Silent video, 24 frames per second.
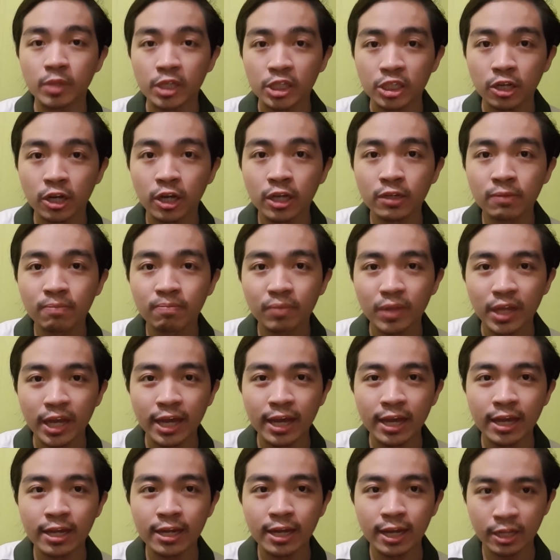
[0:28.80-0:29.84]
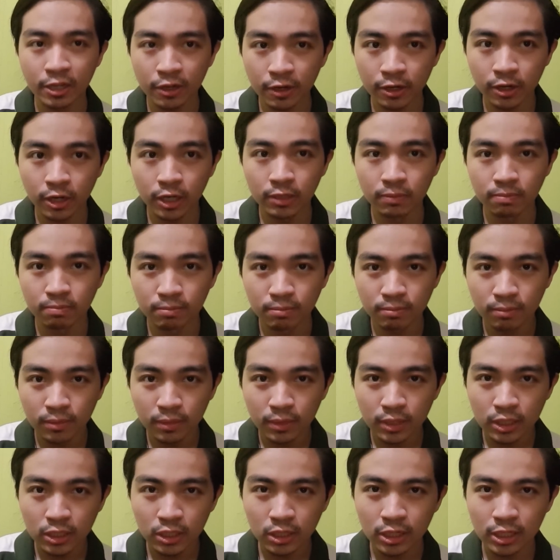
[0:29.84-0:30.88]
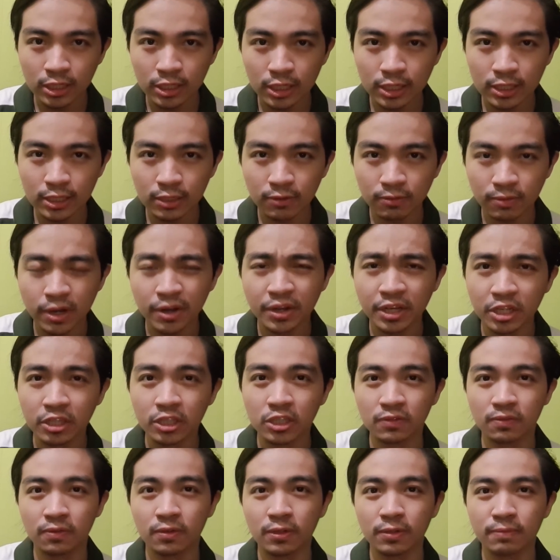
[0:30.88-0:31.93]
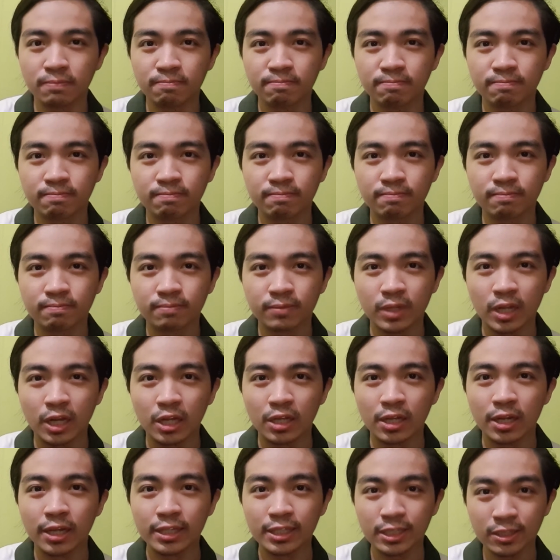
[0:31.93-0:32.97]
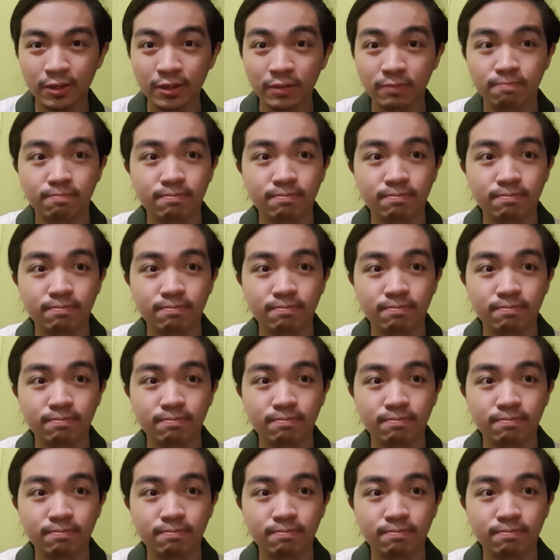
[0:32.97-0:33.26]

transmission in a neuron. So this is very useful. Let's